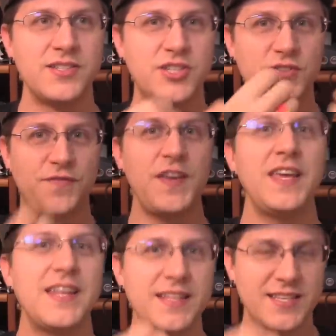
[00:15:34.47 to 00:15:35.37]
just
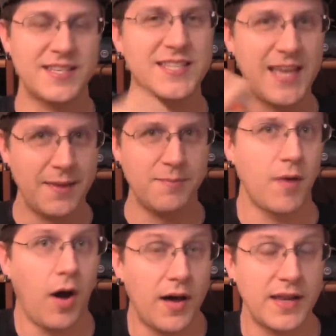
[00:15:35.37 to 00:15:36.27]
feed it to the
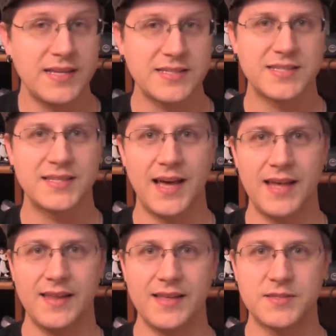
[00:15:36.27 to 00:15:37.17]
same audience
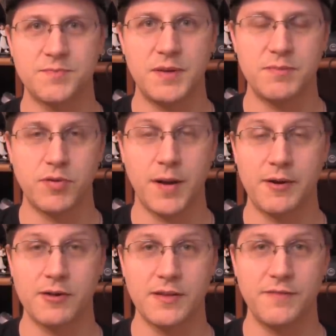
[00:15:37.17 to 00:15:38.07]
that it's been
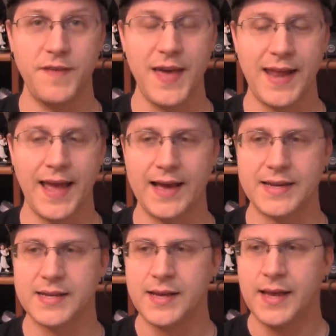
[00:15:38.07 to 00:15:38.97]
primarily fed
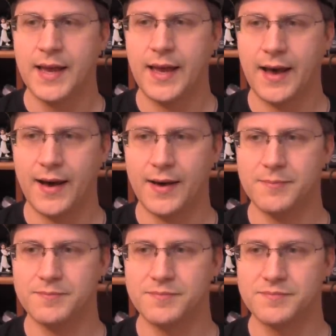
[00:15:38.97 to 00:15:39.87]
at.
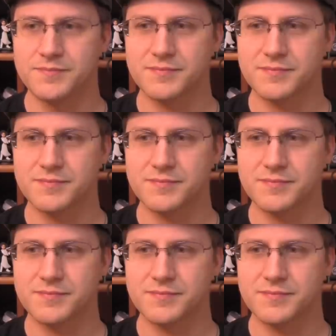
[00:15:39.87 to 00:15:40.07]
And